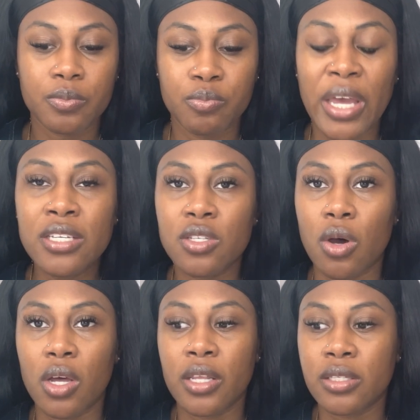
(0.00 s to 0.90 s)
based
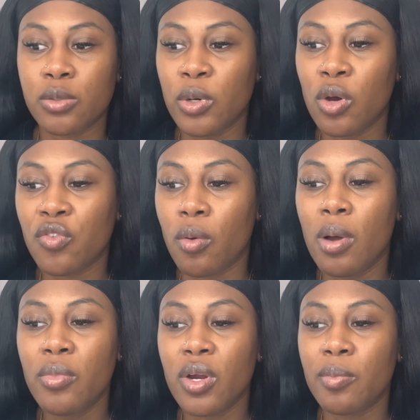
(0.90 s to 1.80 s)
on. This, we don't even
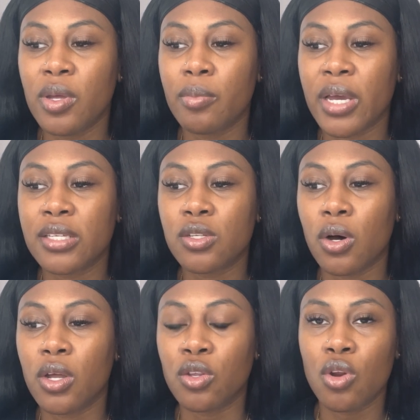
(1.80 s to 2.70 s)
remember it being based
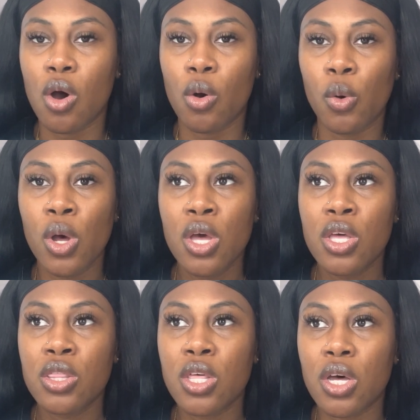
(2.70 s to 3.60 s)
on, you know,
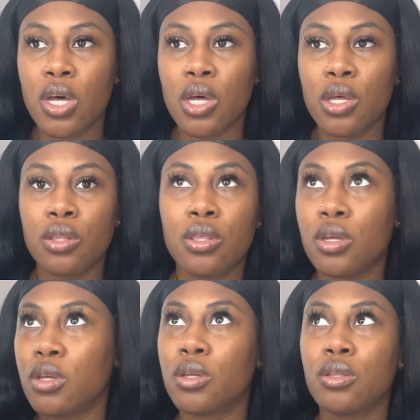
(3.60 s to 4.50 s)

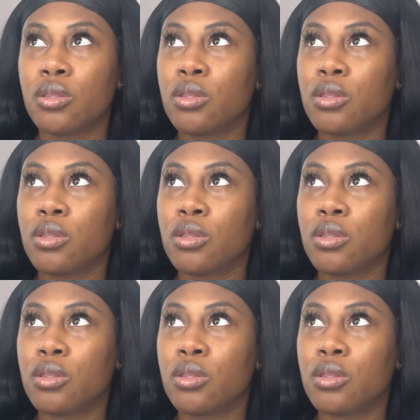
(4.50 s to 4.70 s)
the